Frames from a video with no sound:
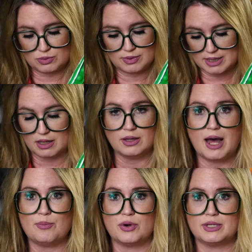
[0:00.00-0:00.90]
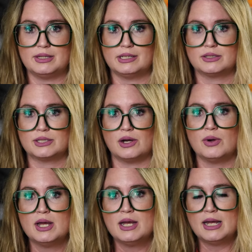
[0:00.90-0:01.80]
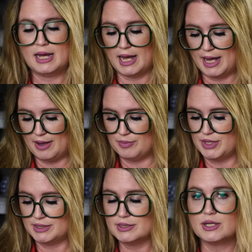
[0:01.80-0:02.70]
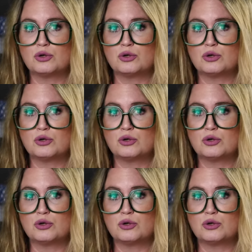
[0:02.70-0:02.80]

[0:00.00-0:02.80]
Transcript: like a lot more than this. So um, this is a